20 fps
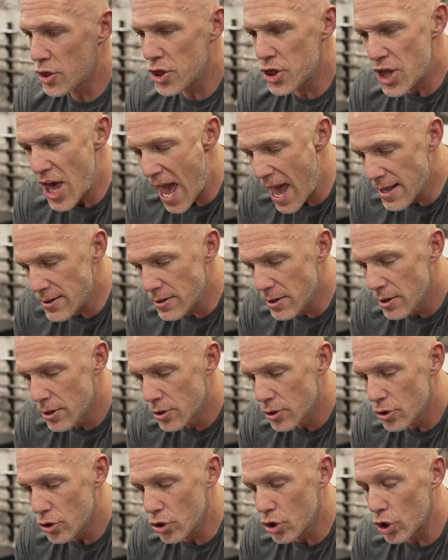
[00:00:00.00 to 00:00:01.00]
Then
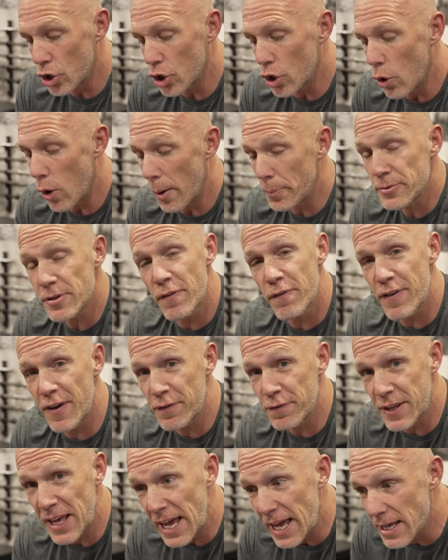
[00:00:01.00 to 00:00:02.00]
you're gonna go up to
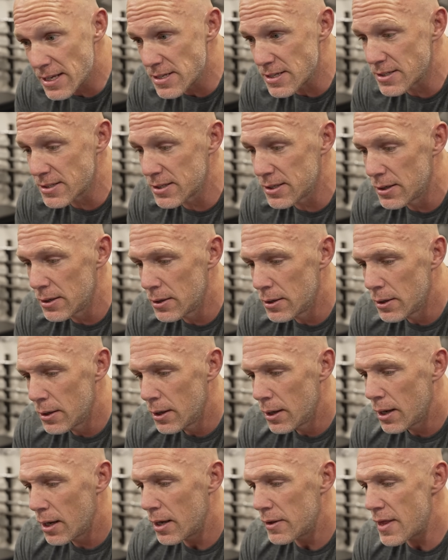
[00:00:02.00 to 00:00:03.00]
15s.
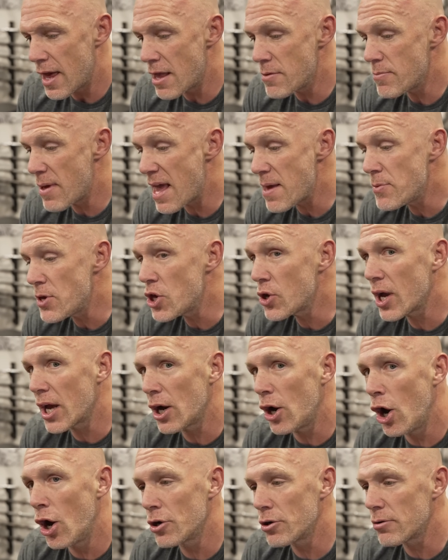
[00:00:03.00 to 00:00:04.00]
And then maybe you get
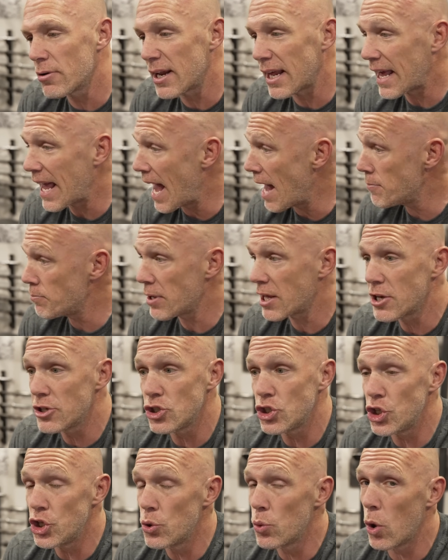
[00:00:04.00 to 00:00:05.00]
100 again
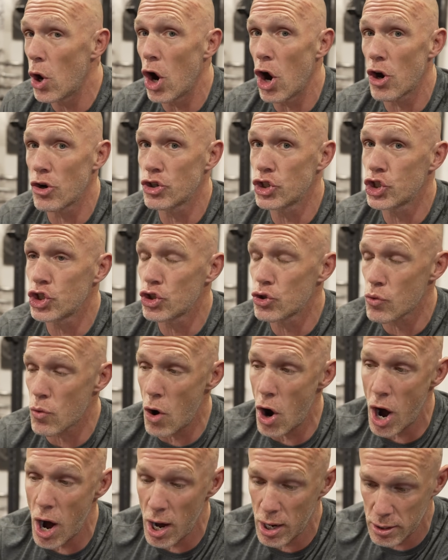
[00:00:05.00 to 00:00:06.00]
because you are
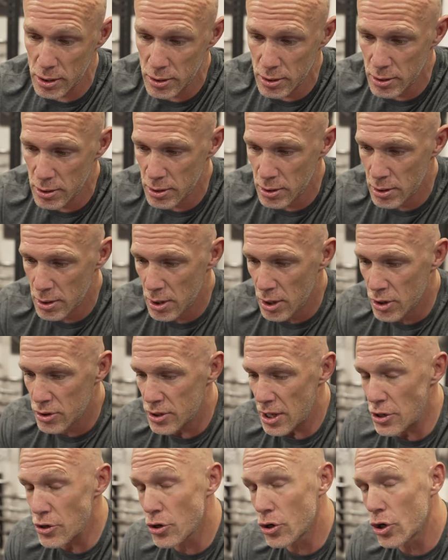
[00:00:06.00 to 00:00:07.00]
strong.
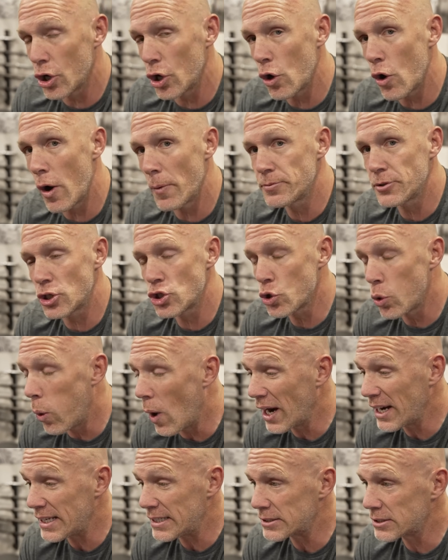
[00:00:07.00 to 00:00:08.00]
Then you're gonna go up to
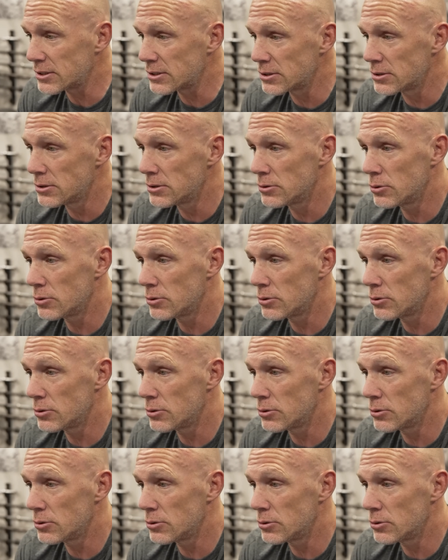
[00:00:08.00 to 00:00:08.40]
20s.